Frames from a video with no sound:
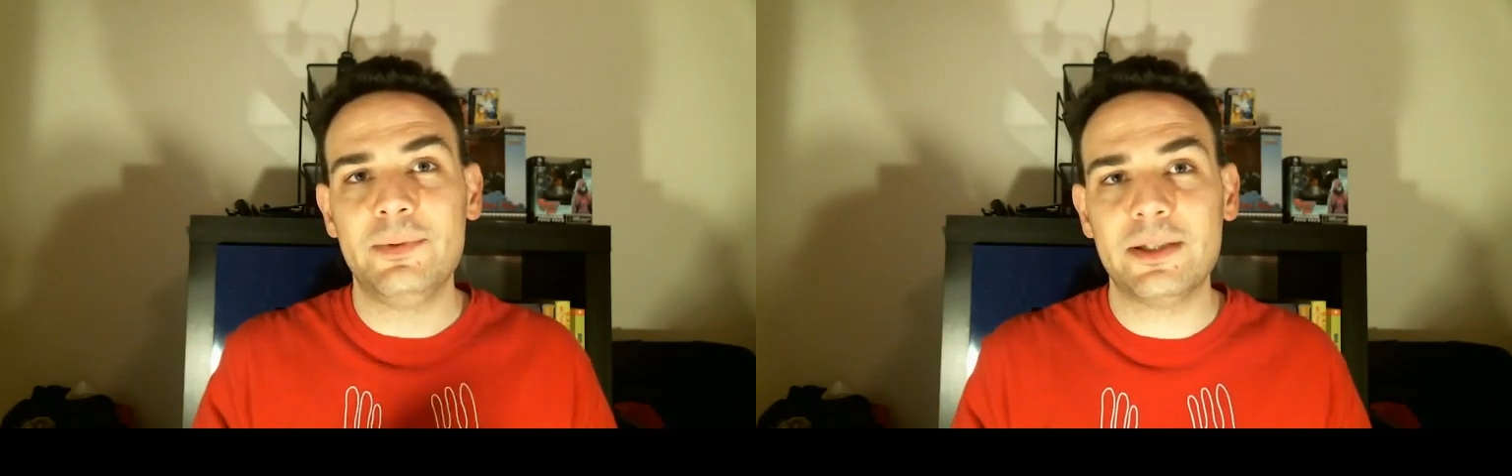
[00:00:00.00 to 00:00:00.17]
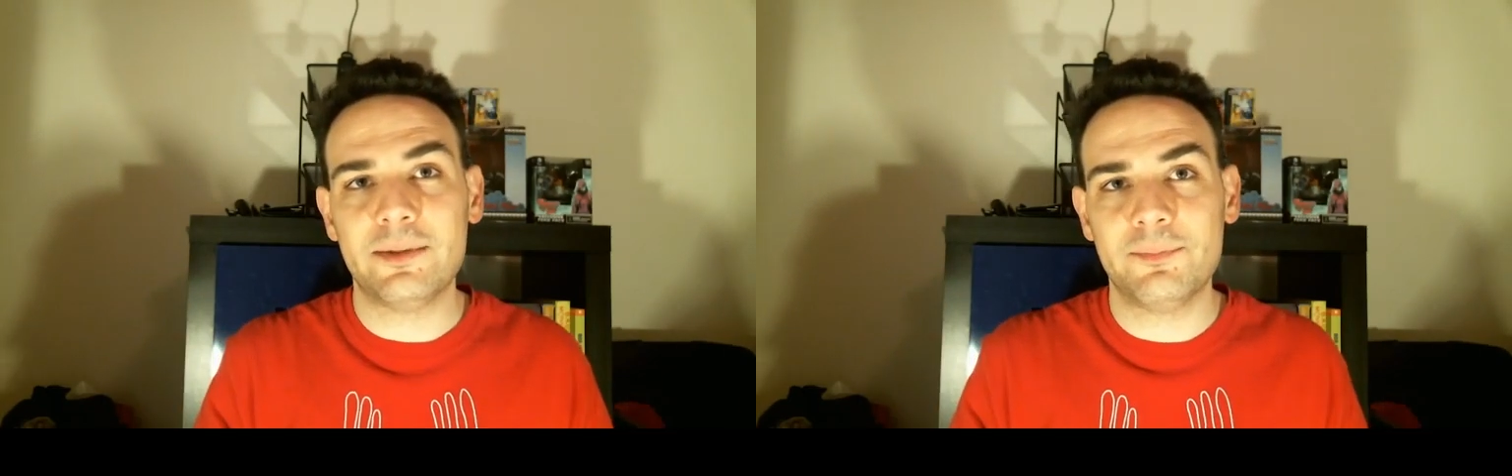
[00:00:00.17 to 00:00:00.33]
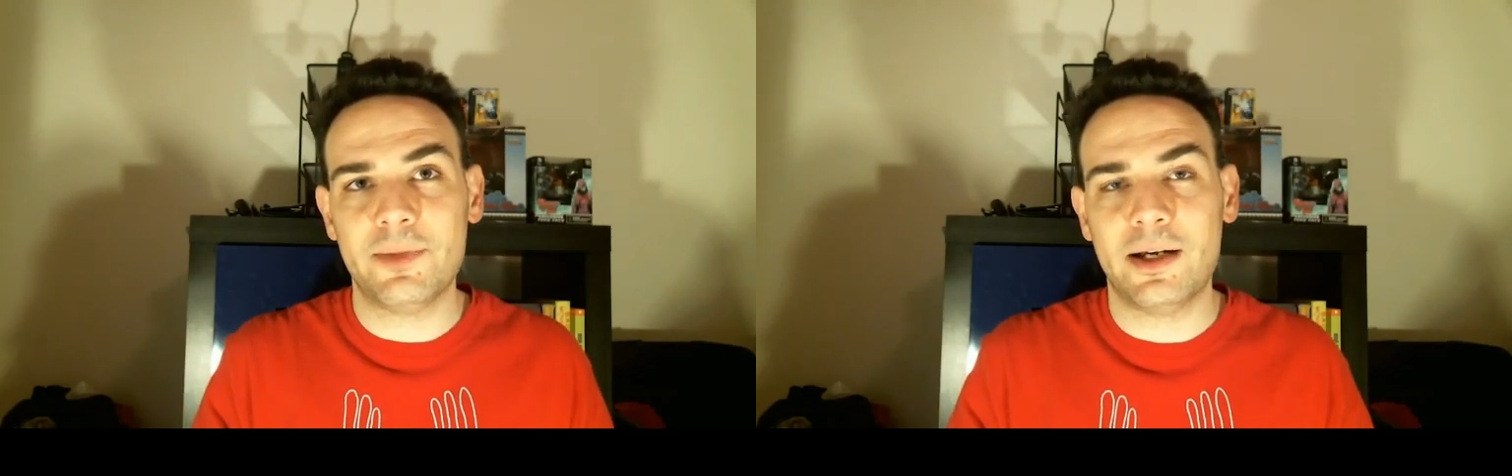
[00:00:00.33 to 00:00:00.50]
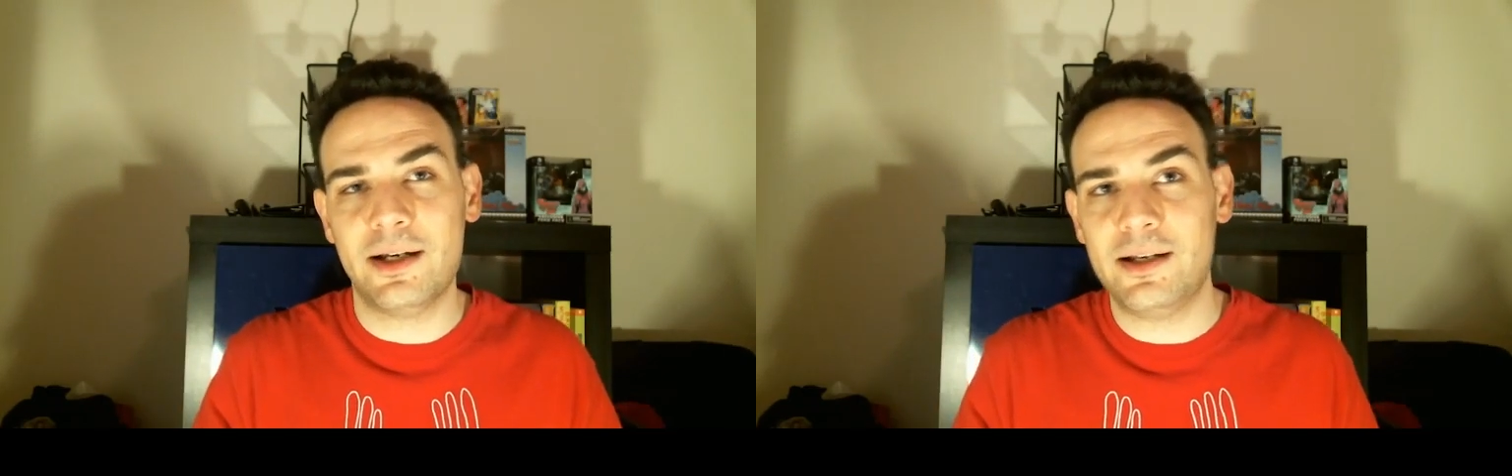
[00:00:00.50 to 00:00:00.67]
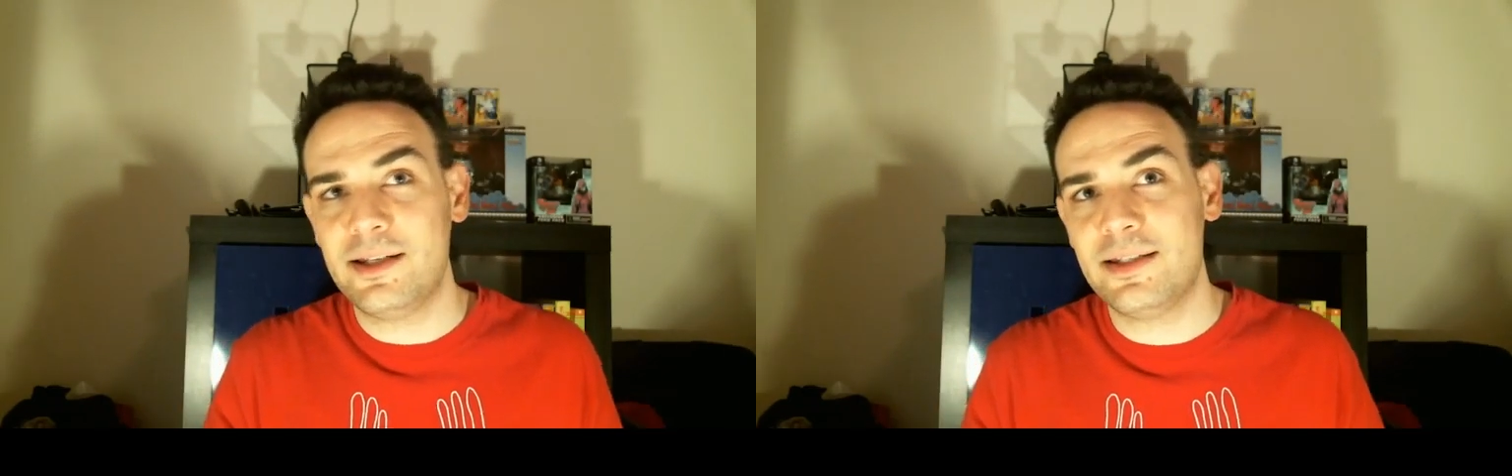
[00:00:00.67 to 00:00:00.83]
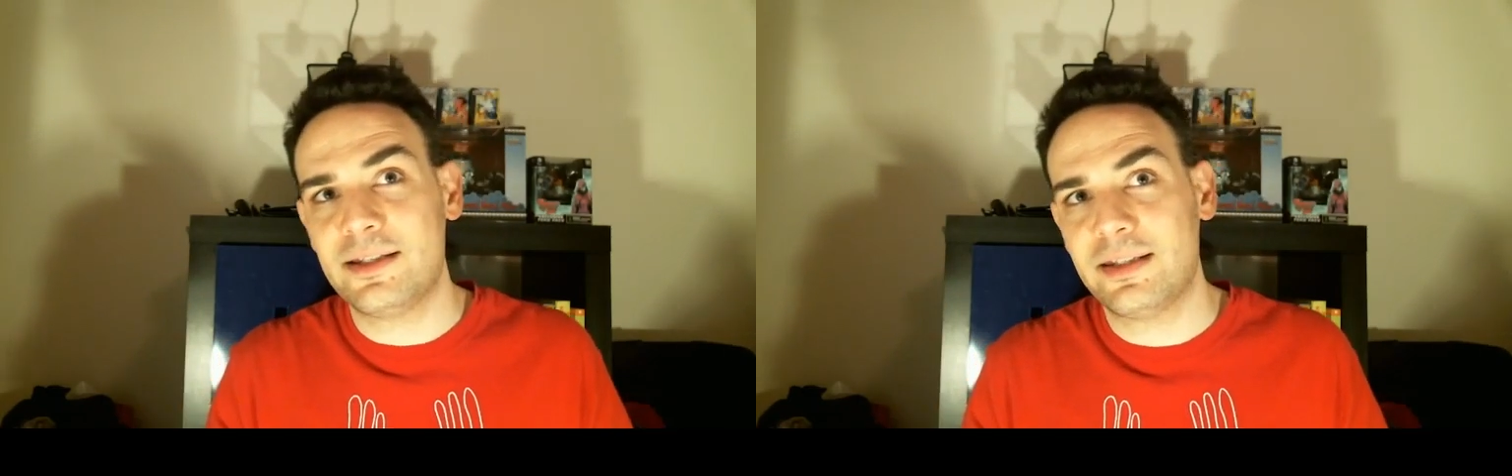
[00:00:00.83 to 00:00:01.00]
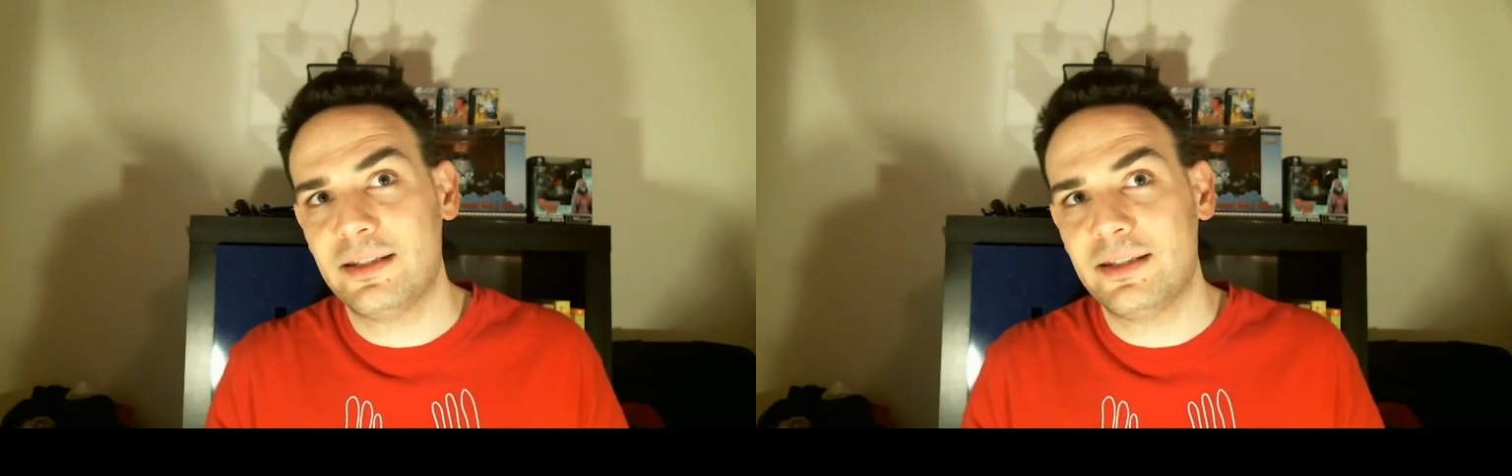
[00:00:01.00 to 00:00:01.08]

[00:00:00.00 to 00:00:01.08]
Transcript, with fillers: in mind,